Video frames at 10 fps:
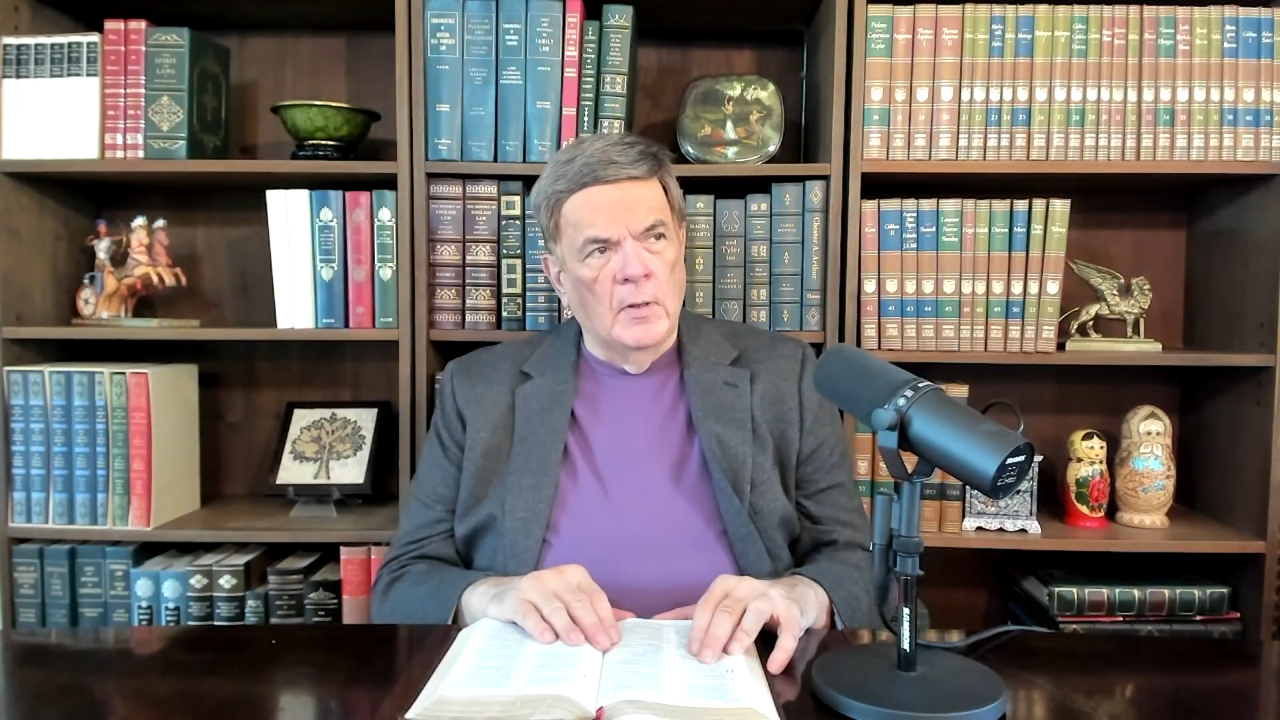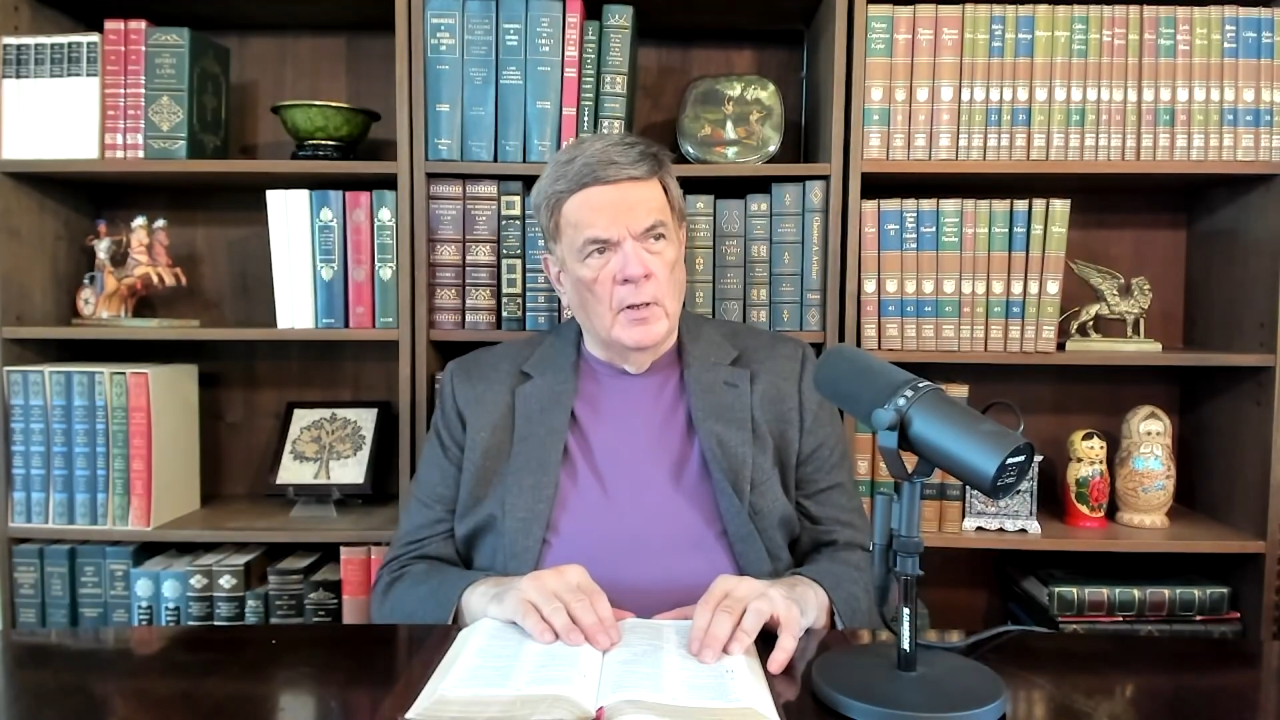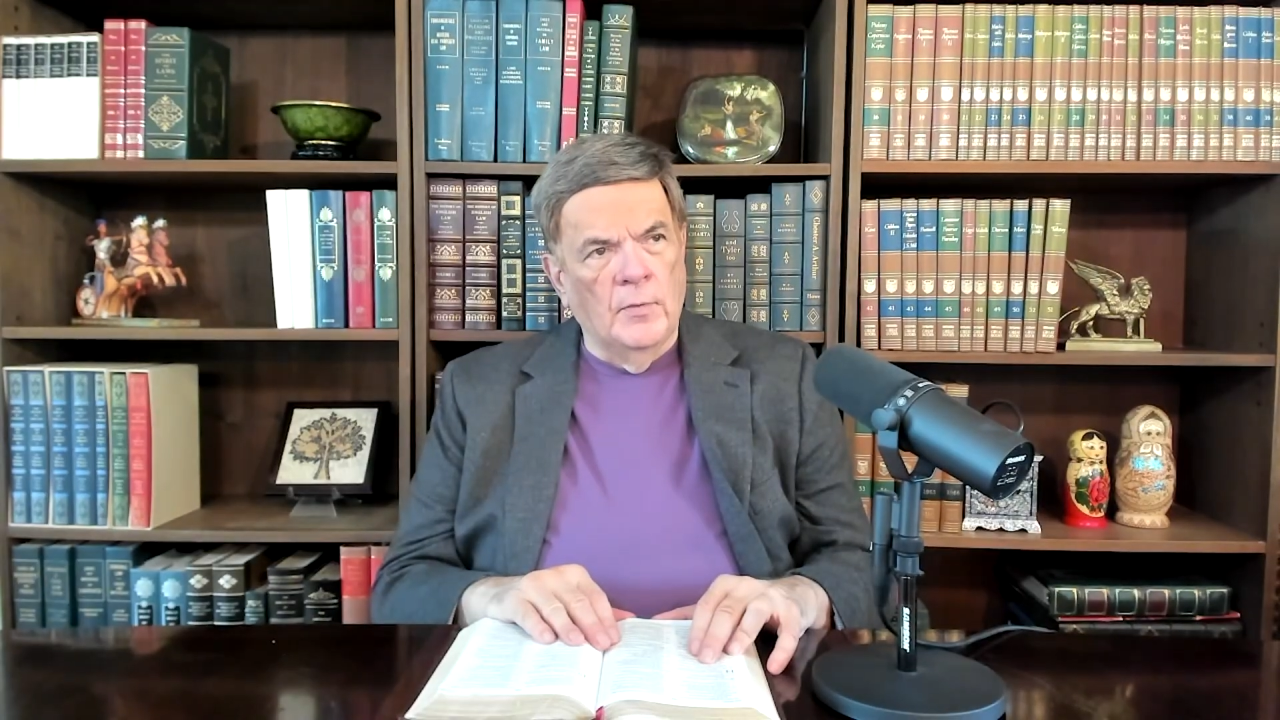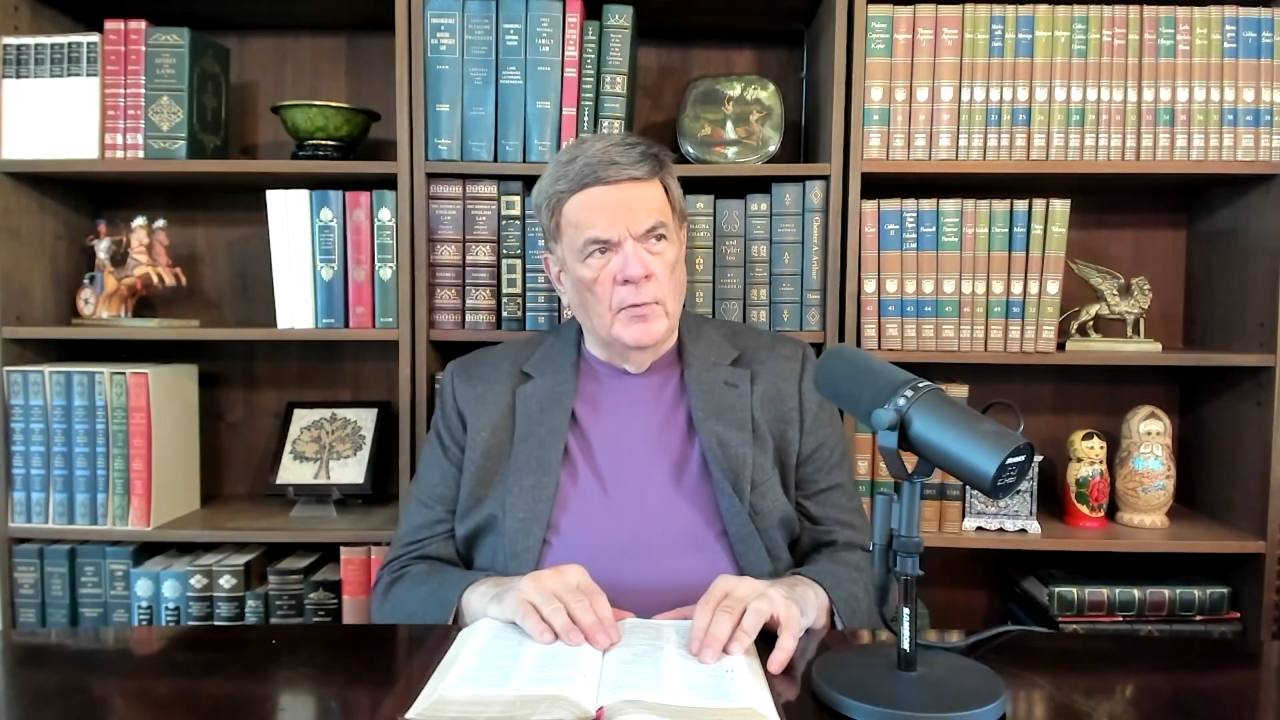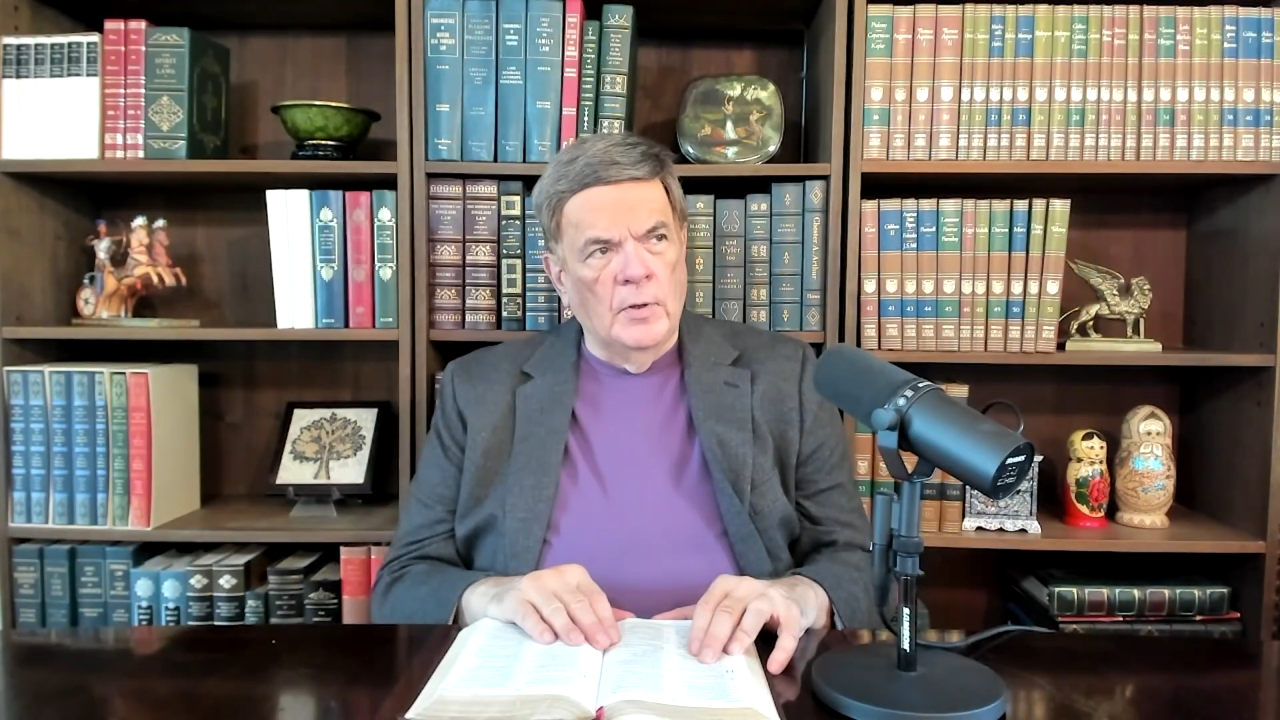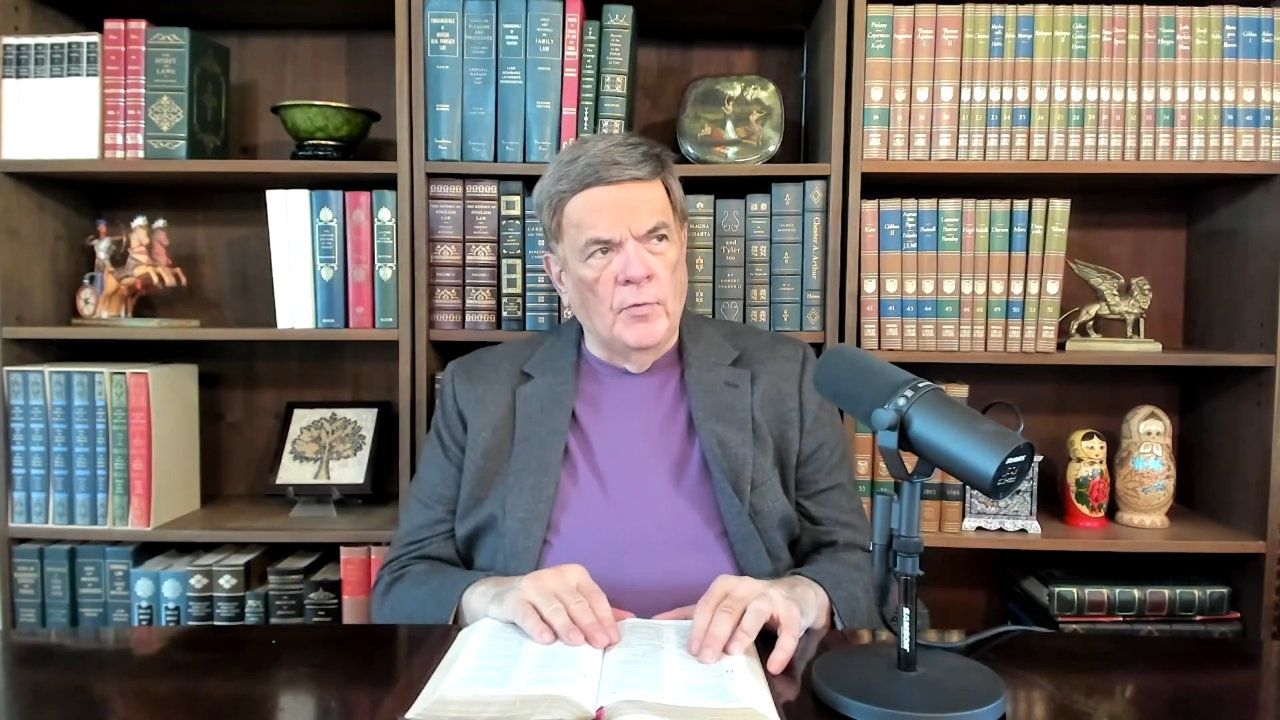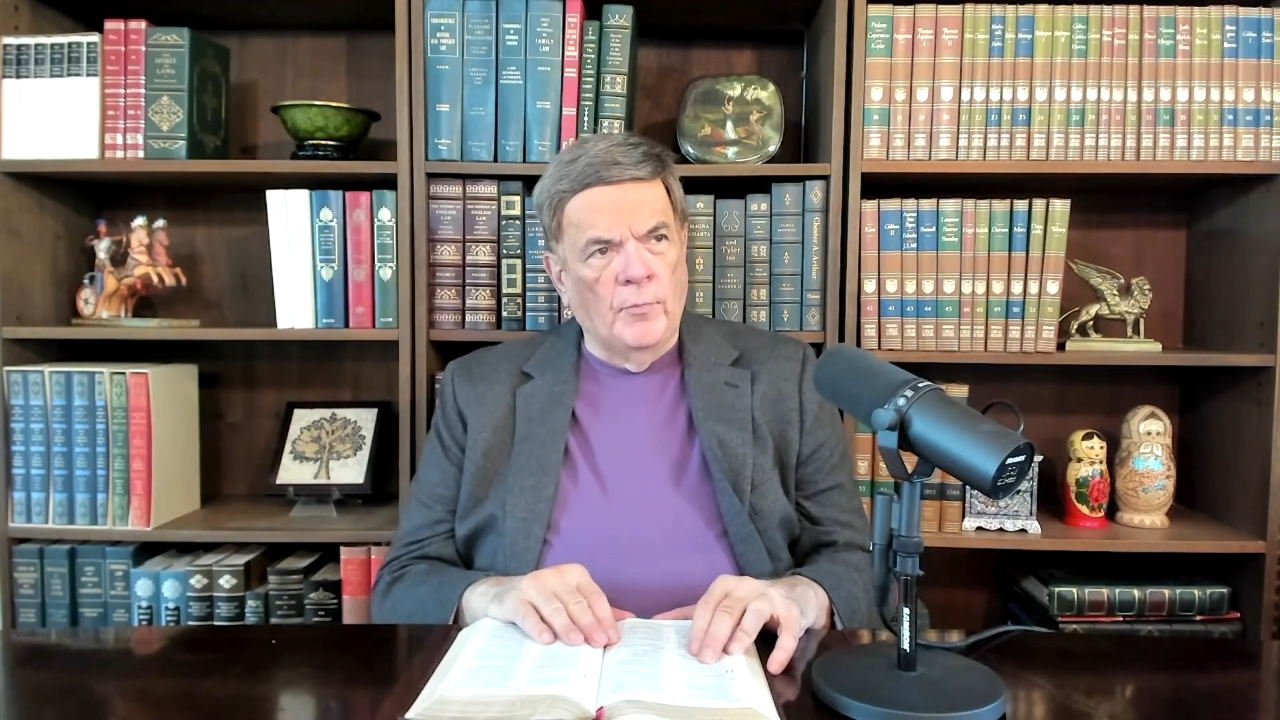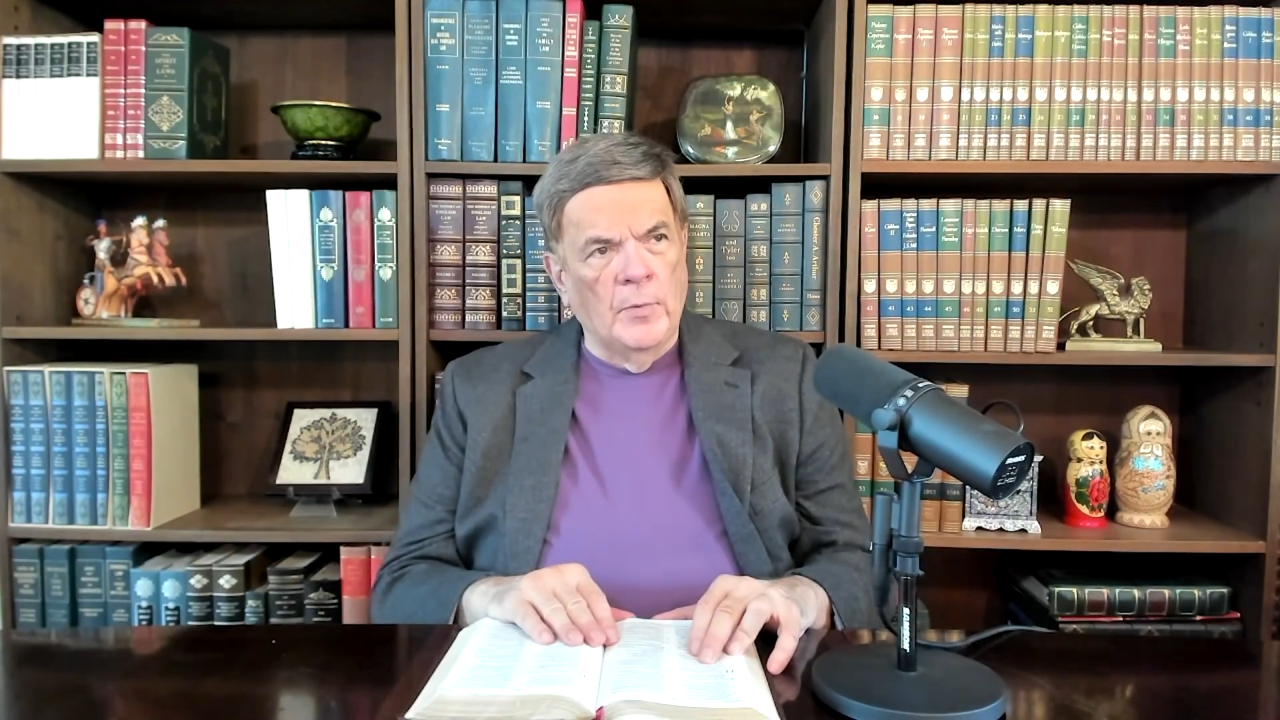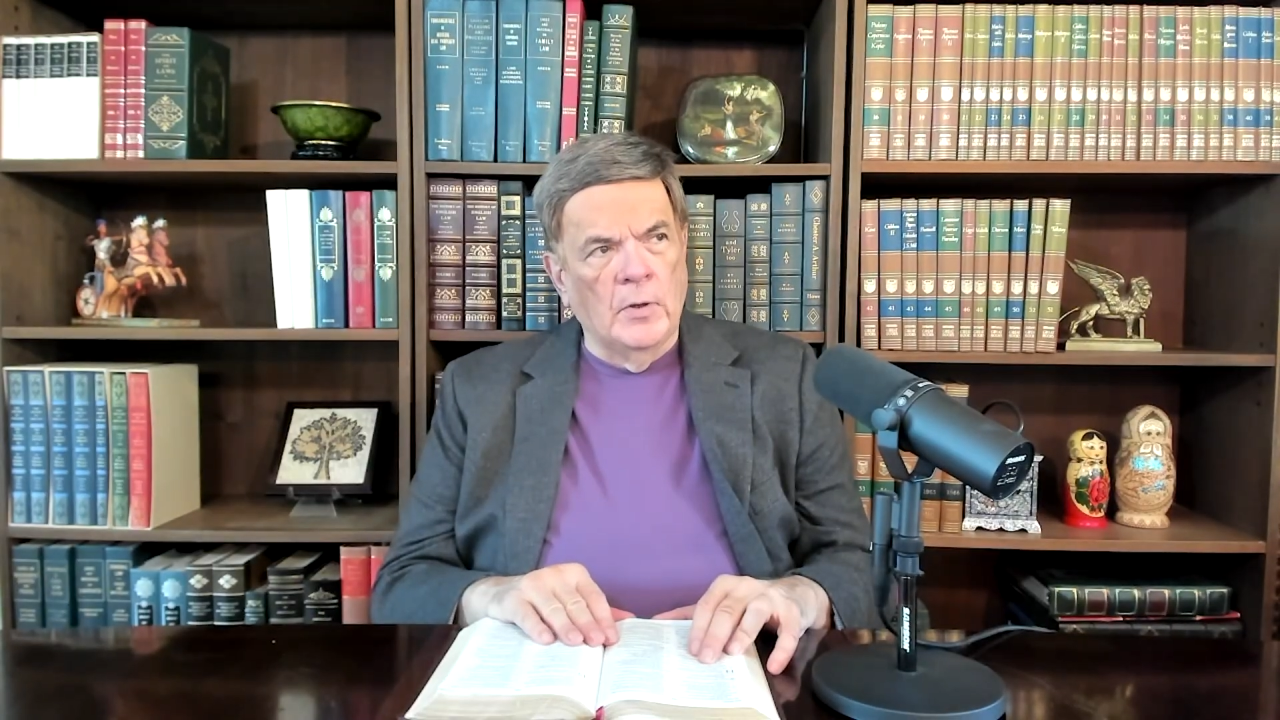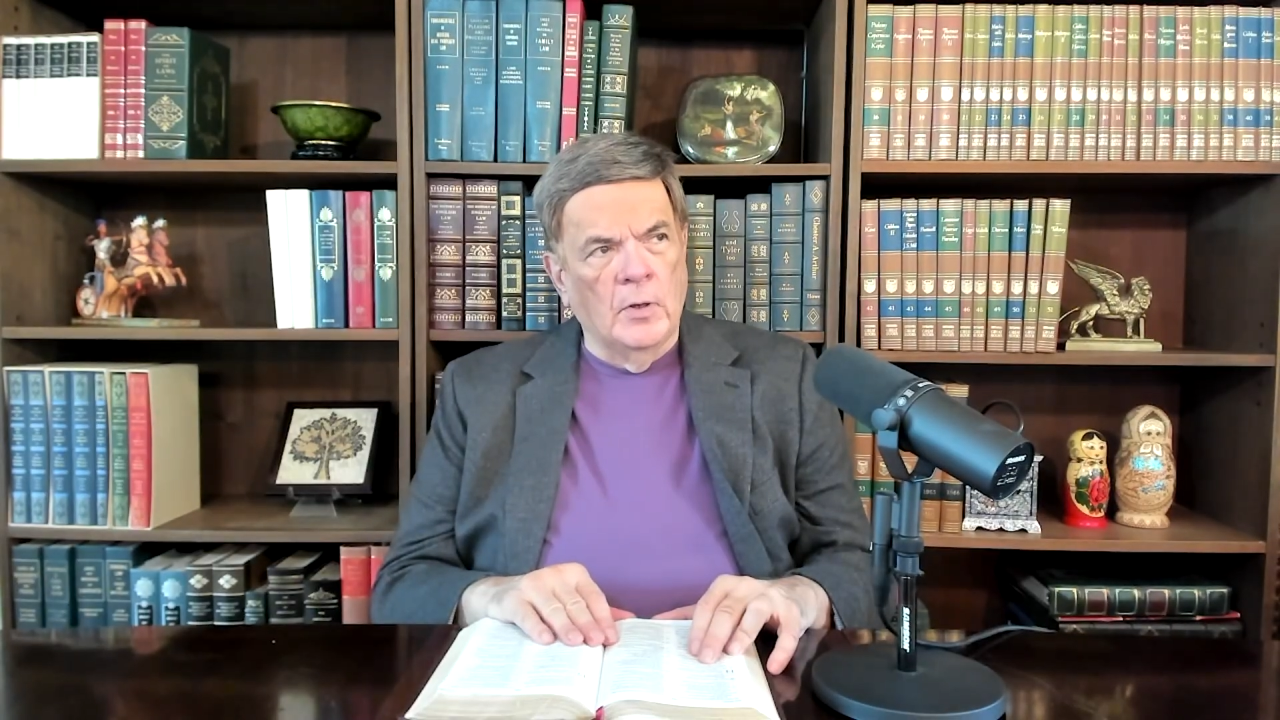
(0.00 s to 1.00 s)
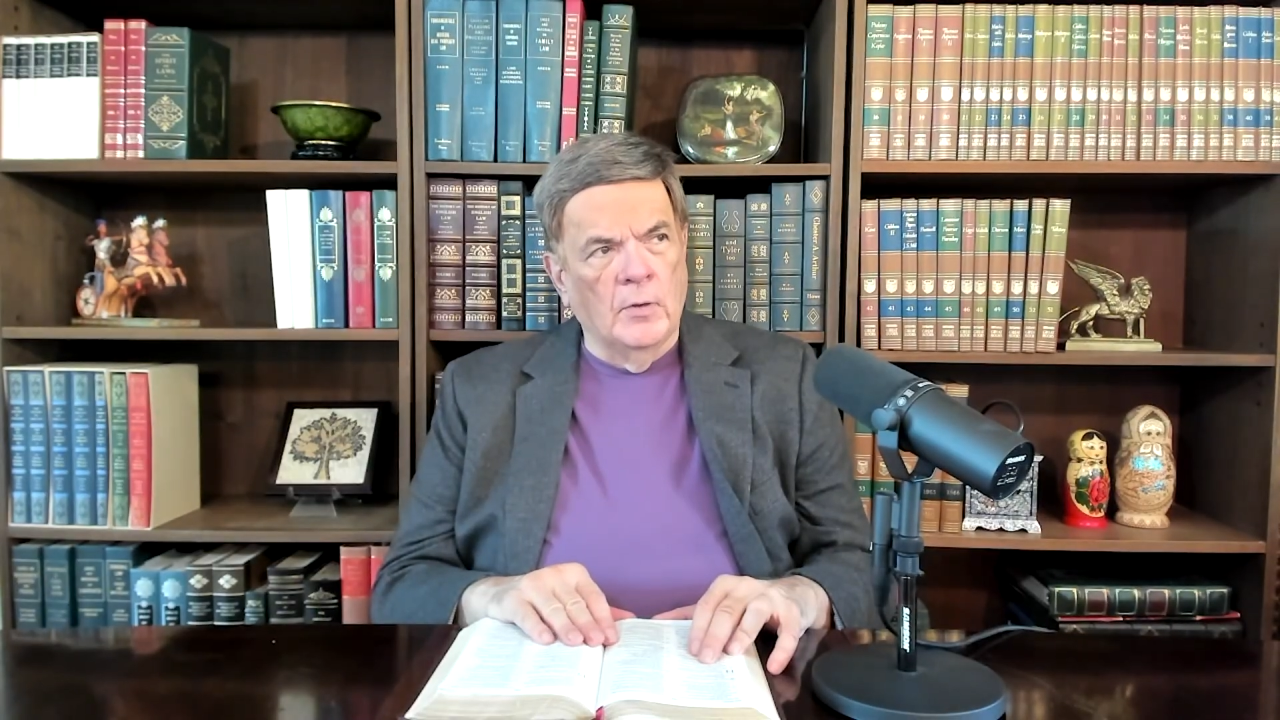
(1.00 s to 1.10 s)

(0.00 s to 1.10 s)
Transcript: I think he's speaking